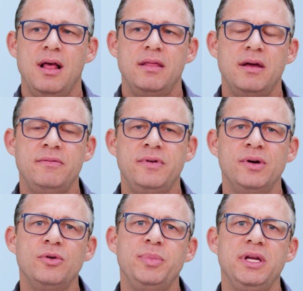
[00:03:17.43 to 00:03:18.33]
that
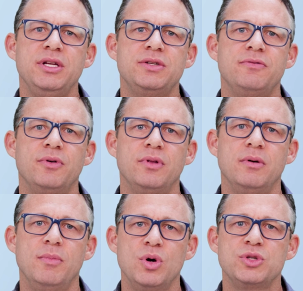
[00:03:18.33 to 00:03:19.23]
Vero Beach, for the
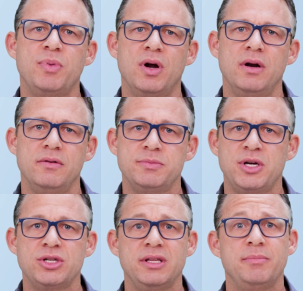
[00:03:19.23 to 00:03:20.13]
most part,
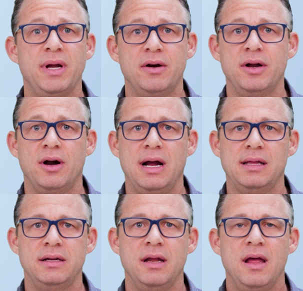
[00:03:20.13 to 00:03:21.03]
especially the Barrier
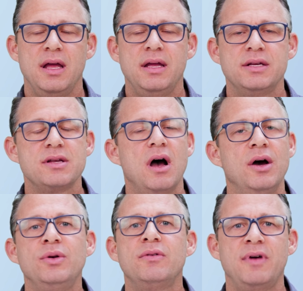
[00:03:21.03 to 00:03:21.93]
Island, is
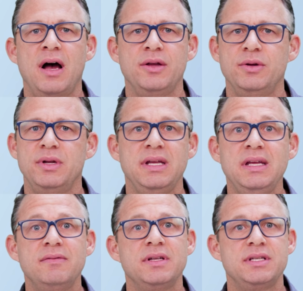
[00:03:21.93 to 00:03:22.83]
undervalued
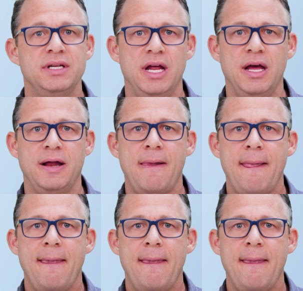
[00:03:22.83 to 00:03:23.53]
even today